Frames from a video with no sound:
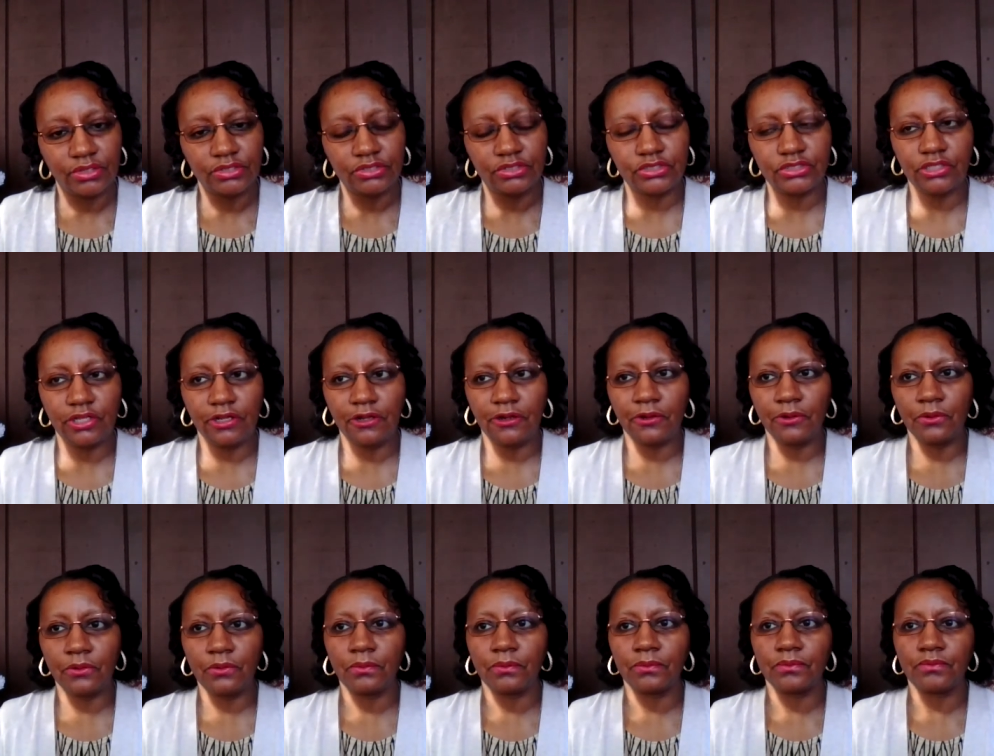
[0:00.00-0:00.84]

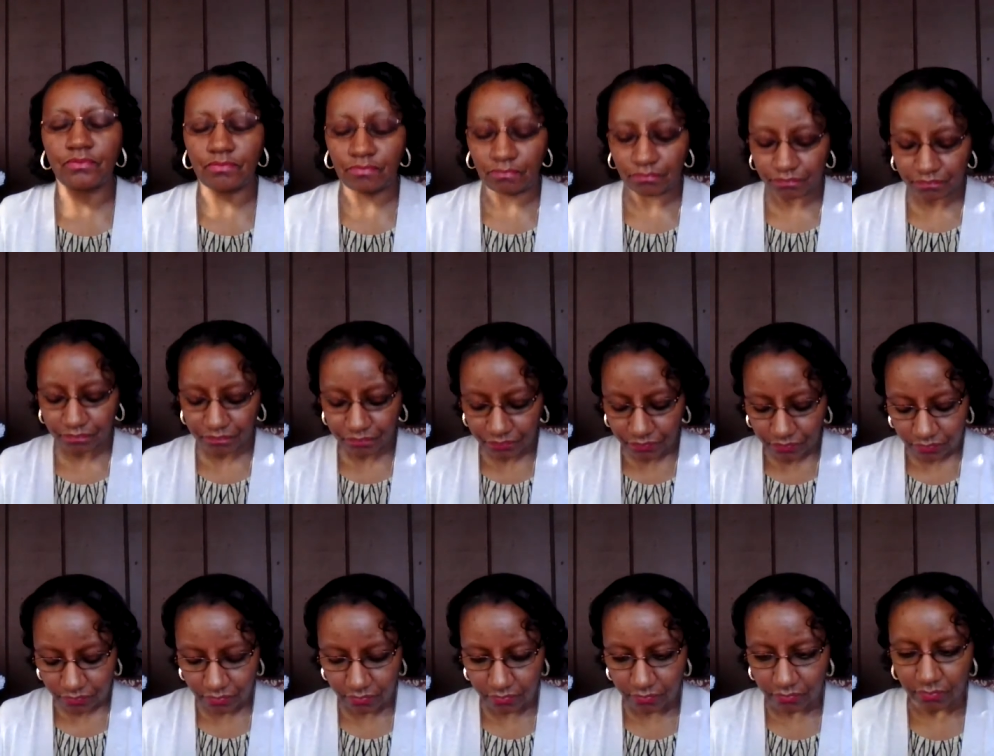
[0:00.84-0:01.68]
So,
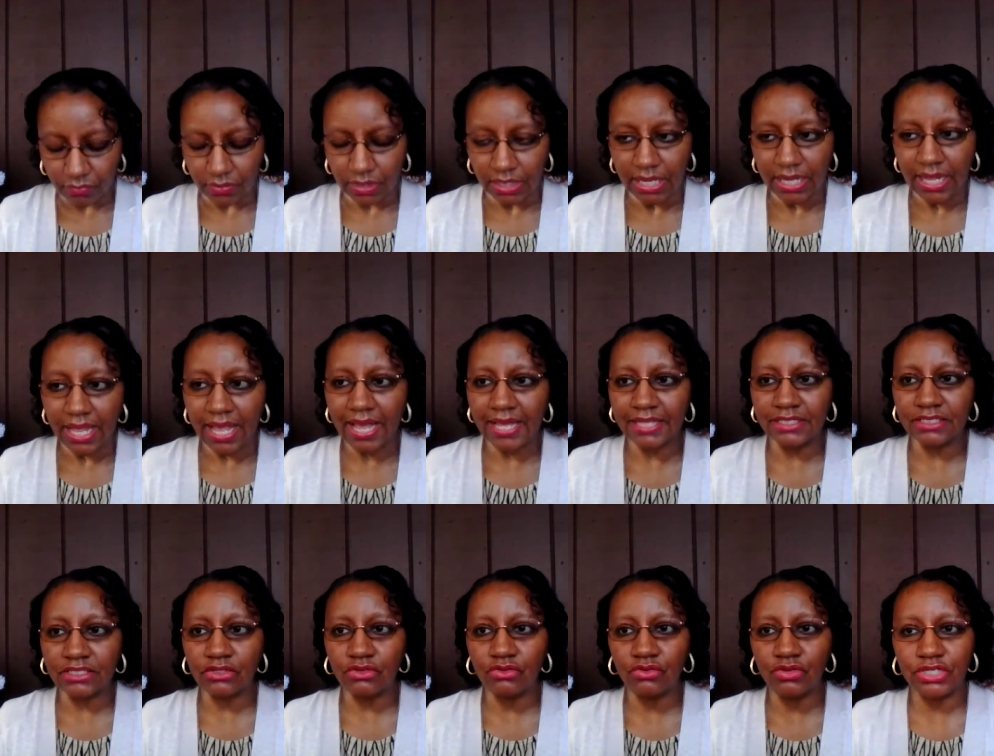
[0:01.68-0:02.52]

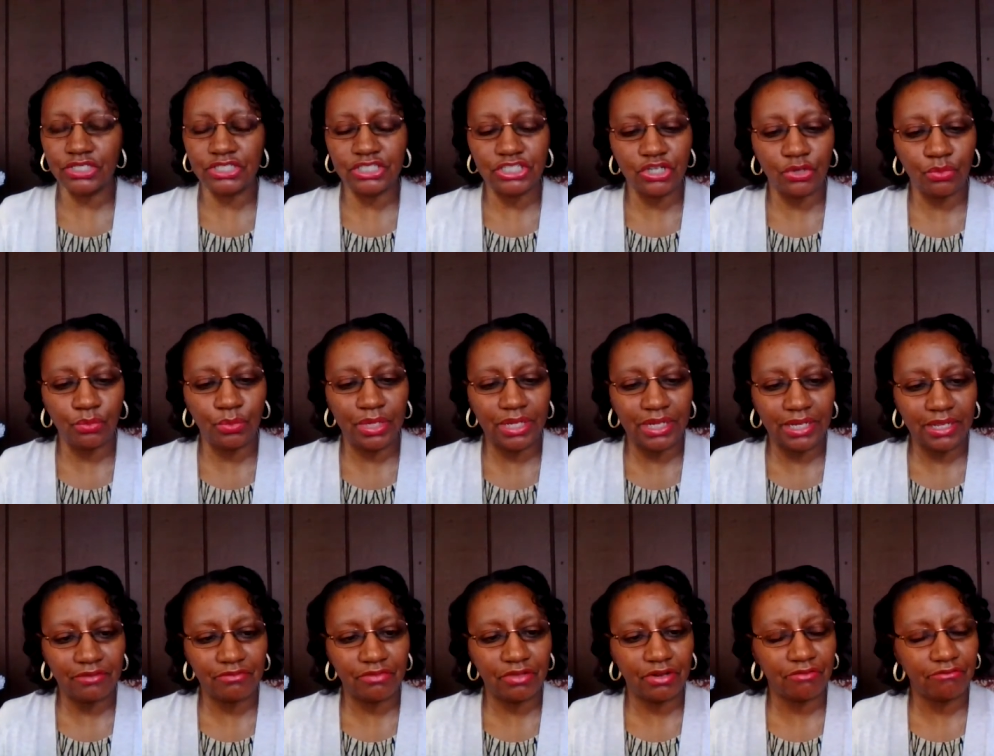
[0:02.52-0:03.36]
as a Christian, we
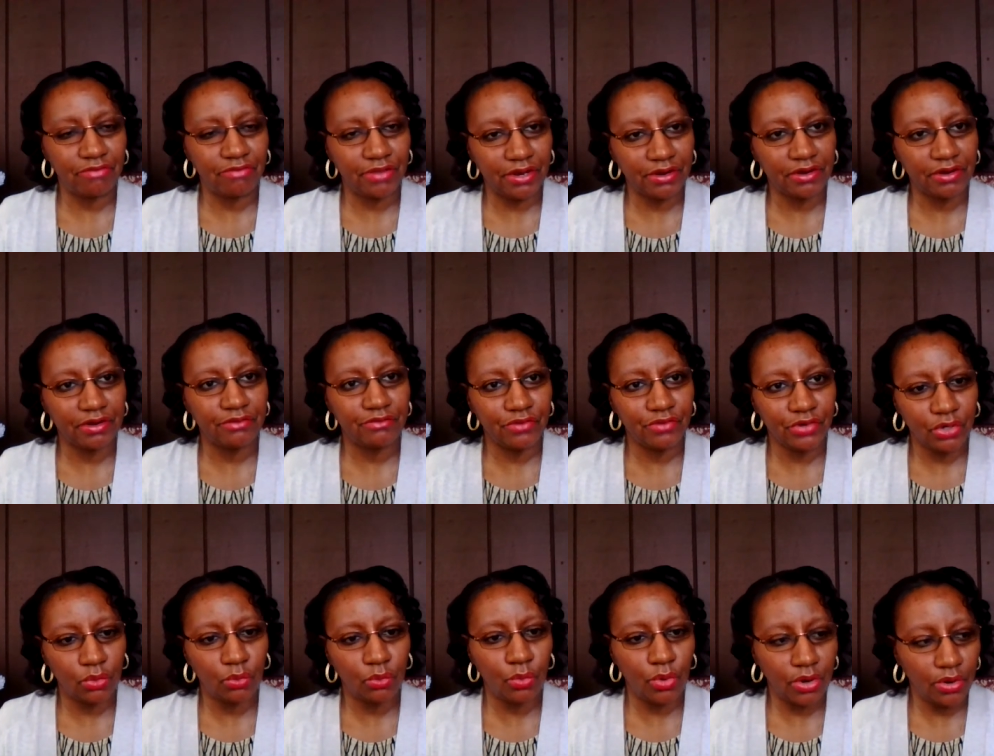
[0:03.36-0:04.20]
live in a very
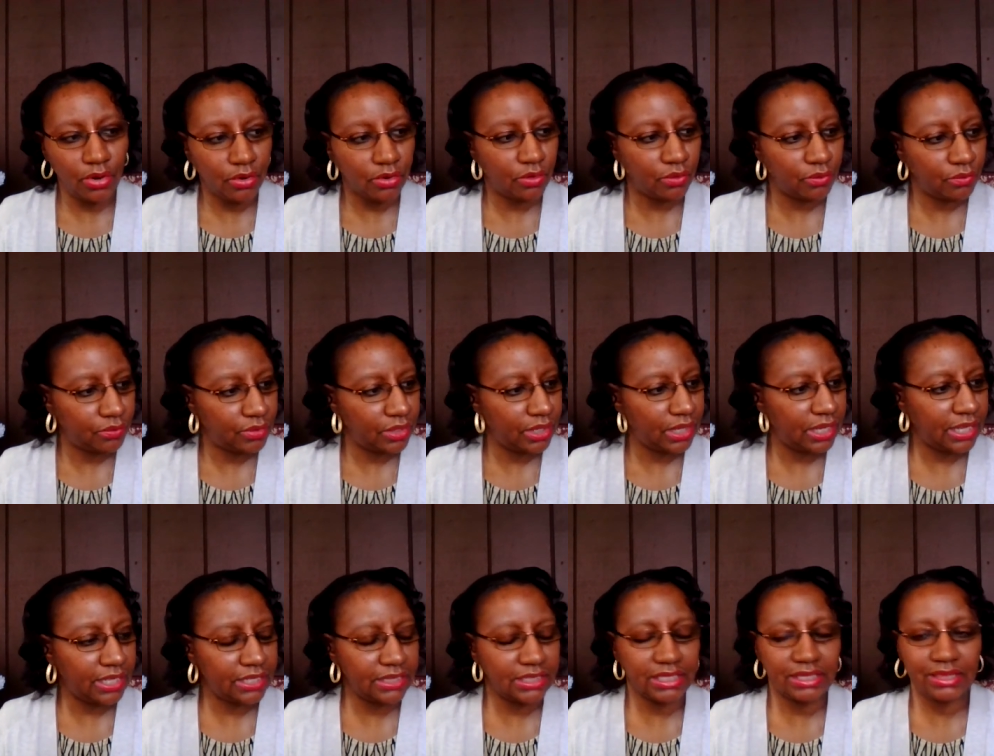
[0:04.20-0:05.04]
real world,
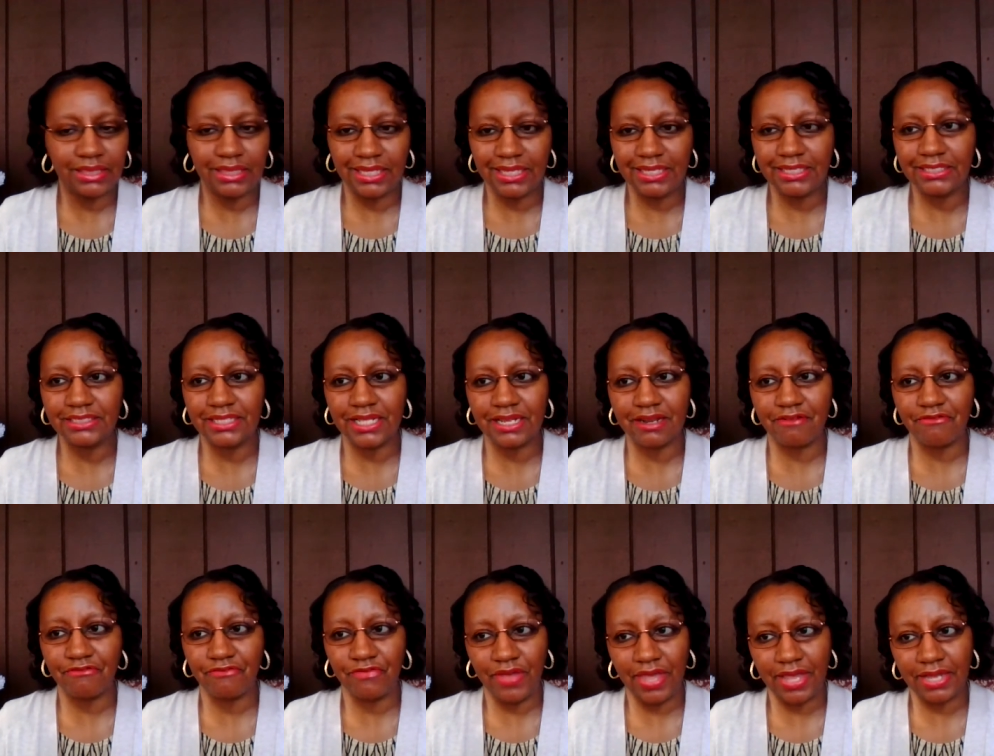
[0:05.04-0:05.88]
and the things that
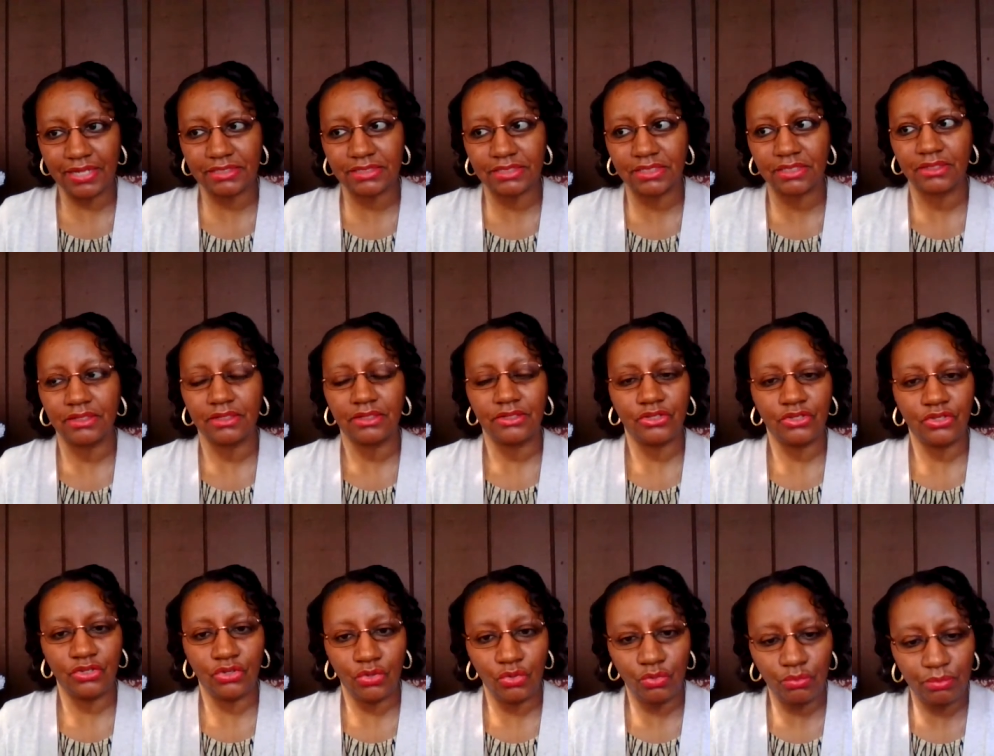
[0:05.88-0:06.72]
affect
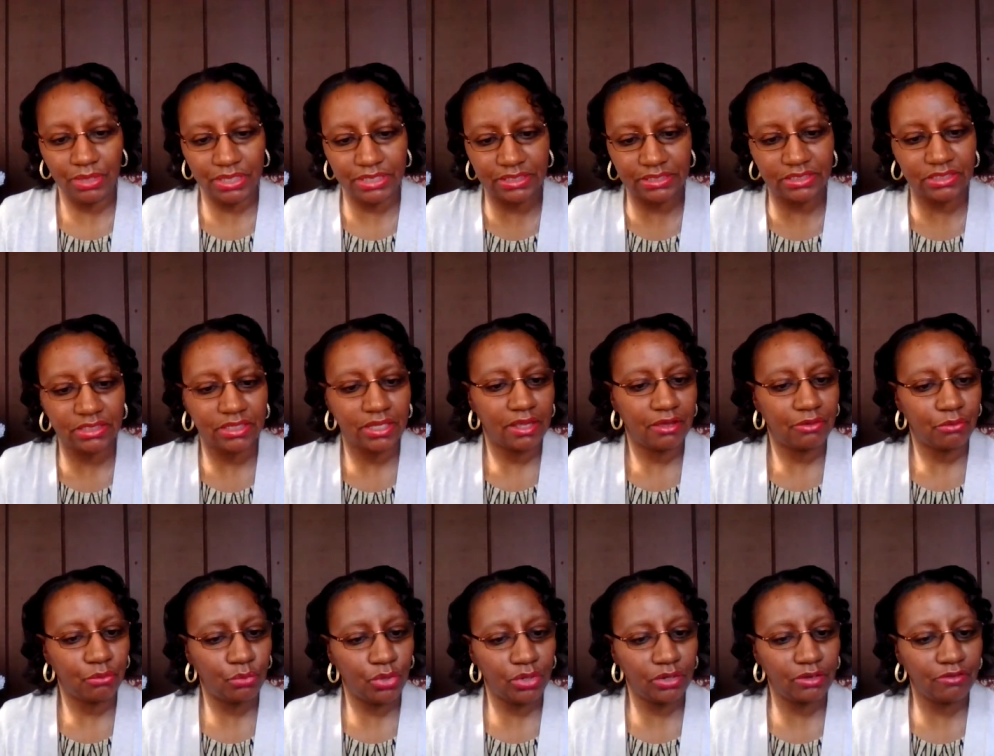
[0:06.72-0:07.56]
humans
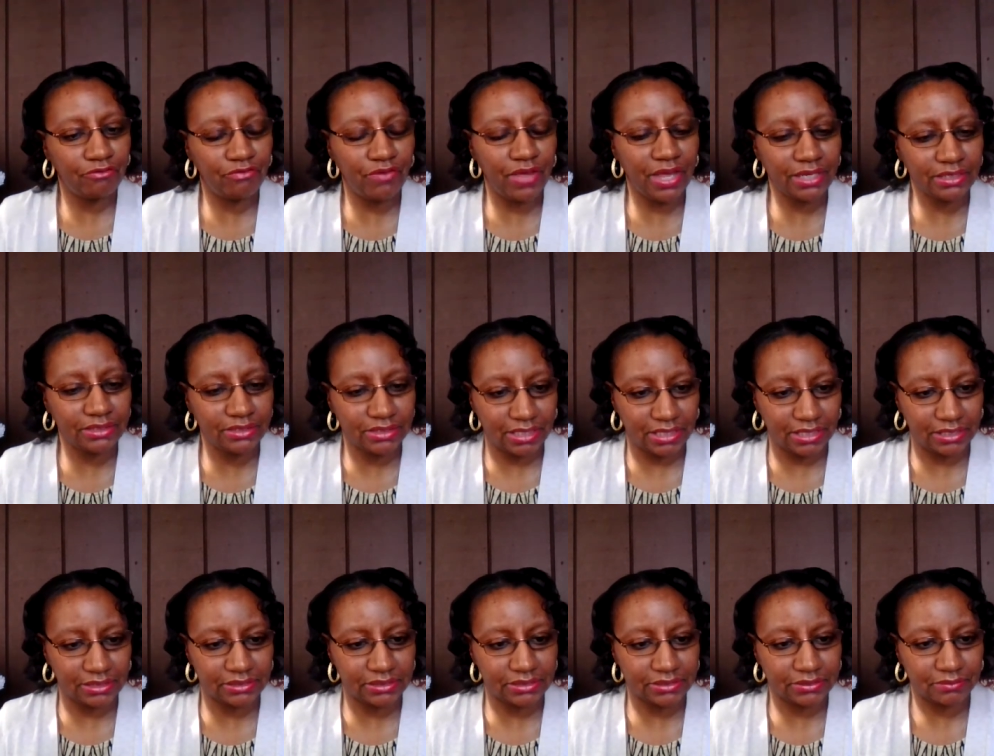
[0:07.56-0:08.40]
will affect
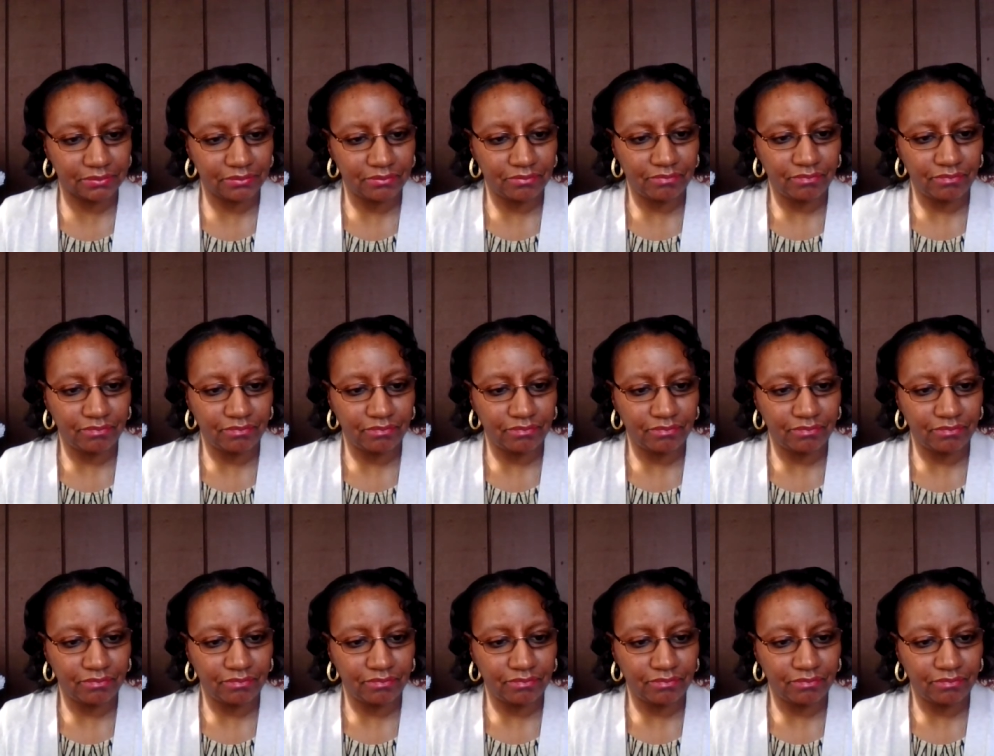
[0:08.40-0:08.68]
us,